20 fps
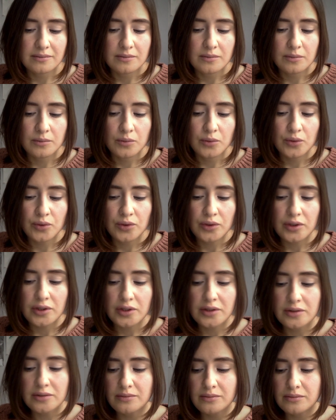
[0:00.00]

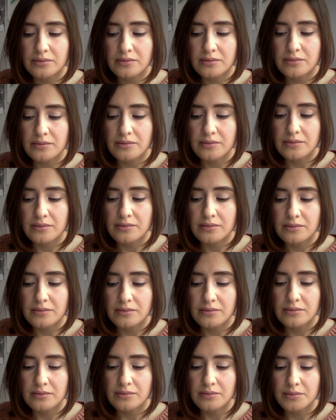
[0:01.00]
More
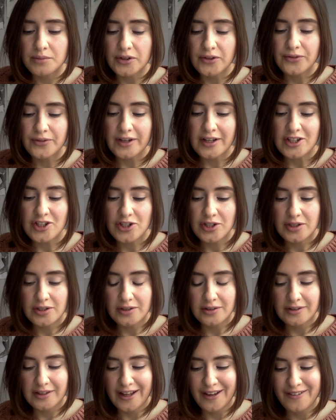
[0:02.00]

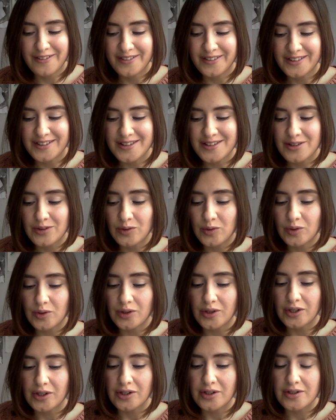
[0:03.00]
professional levels
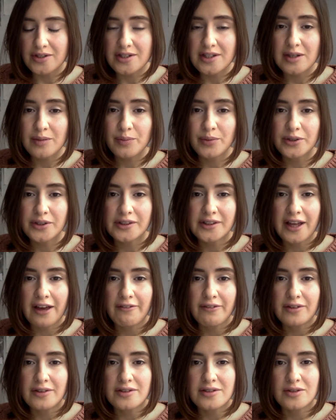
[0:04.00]
or deeper
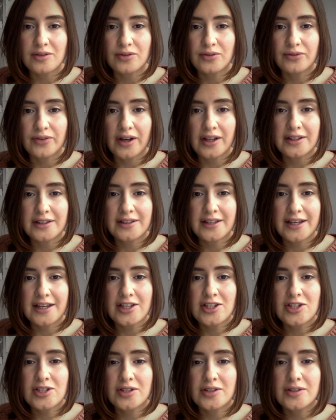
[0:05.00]
levels of
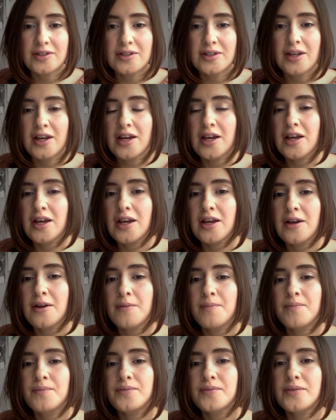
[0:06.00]
validation
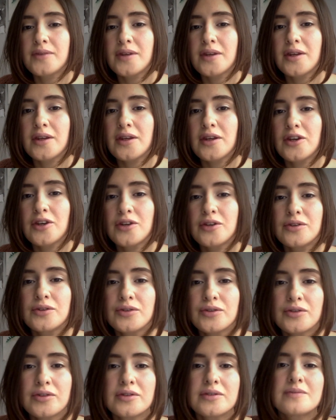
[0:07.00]

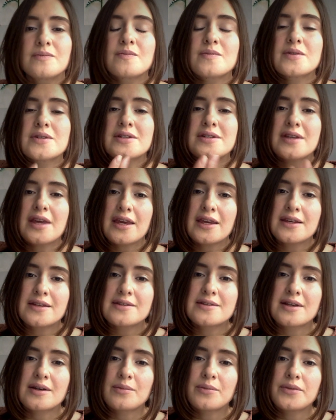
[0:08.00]
include saying
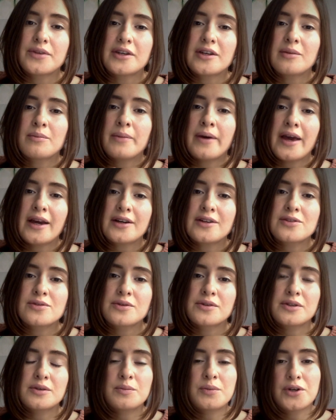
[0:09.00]
something back
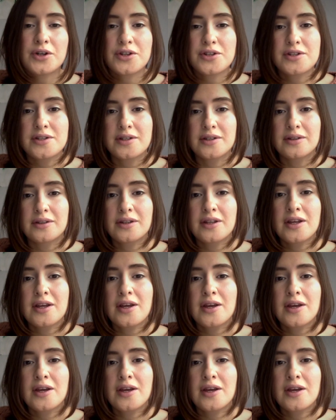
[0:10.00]
to the person.